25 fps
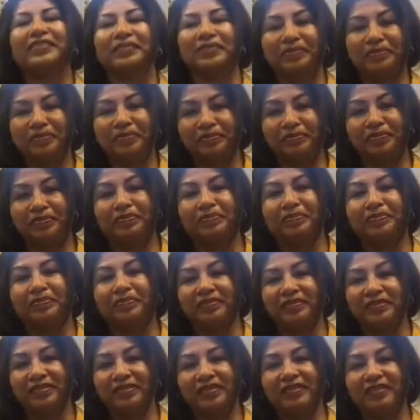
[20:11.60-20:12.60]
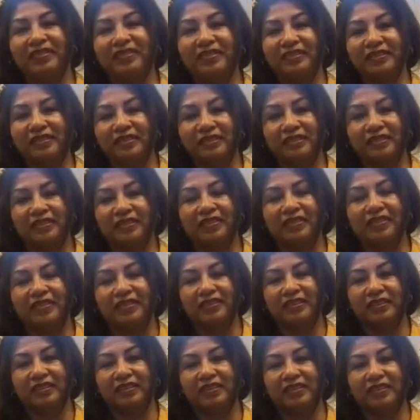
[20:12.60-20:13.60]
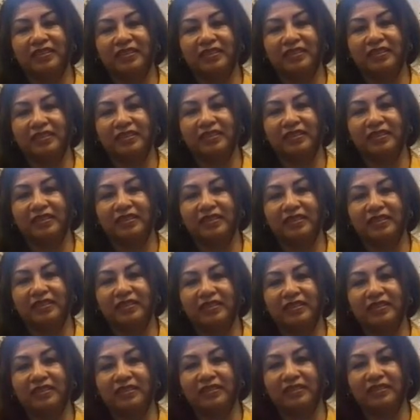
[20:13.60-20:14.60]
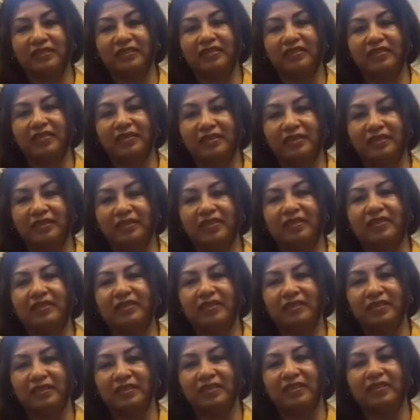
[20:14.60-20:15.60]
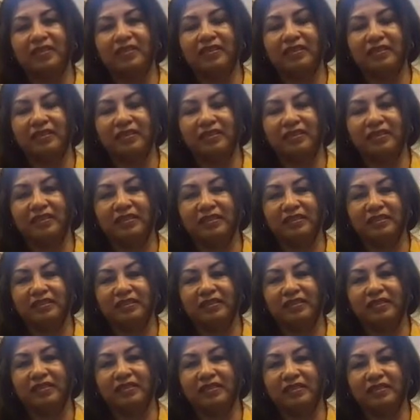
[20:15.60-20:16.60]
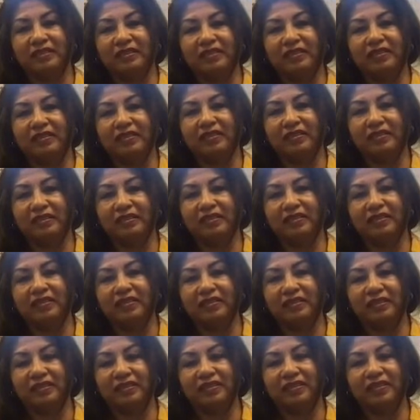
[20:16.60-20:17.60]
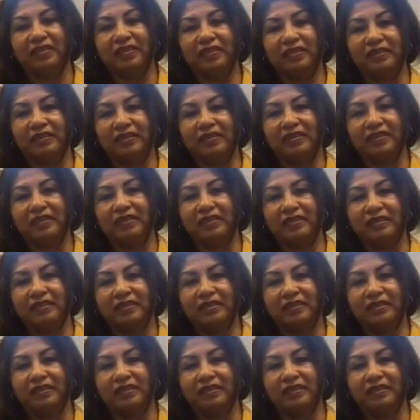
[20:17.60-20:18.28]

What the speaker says: This person isn't speaking.